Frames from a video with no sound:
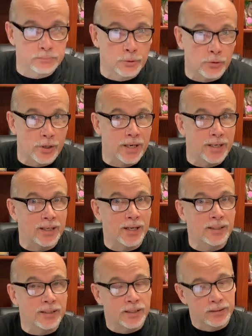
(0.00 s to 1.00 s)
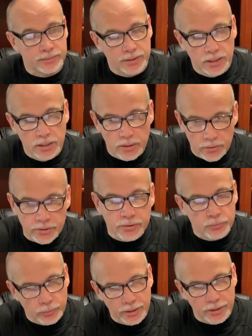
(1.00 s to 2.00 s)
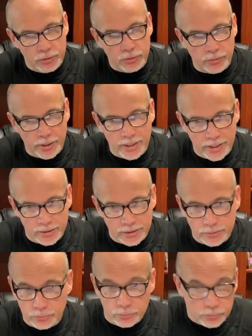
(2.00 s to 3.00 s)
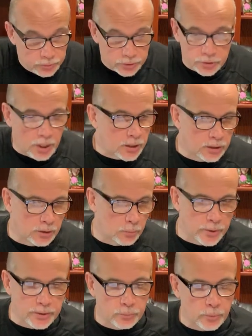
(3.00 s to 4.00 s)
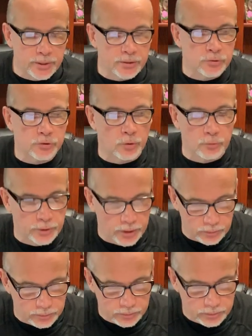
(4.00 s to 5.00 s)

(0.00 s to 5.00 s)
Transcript: Gray, this is one of those gray areas. It's not clear. We just don't know.